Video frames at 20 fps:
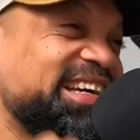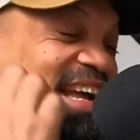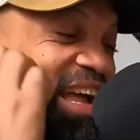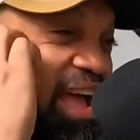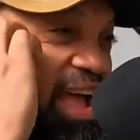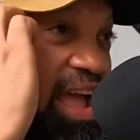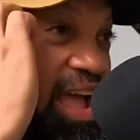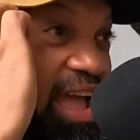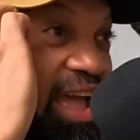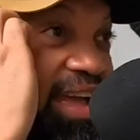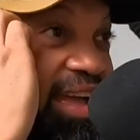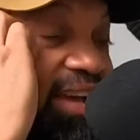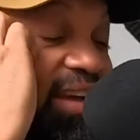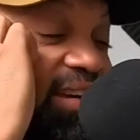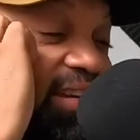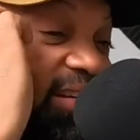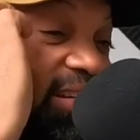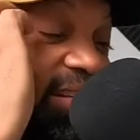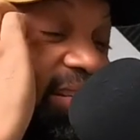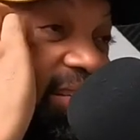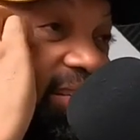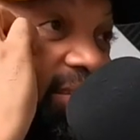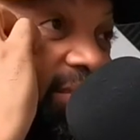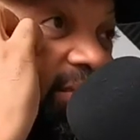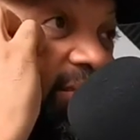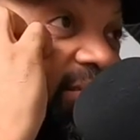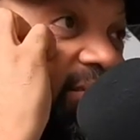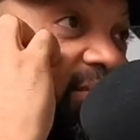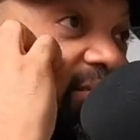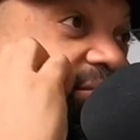I posted. I posted a
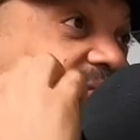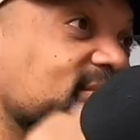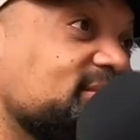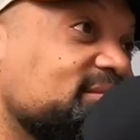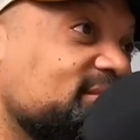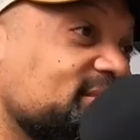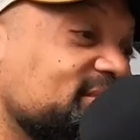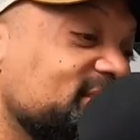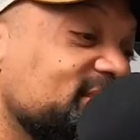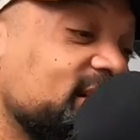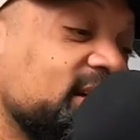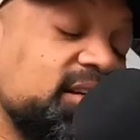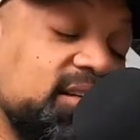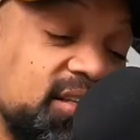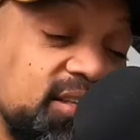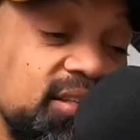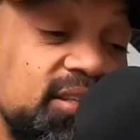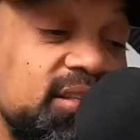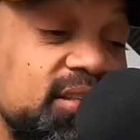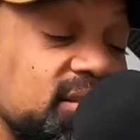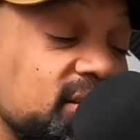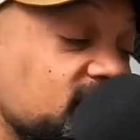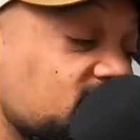picture after I got it. Oh, good.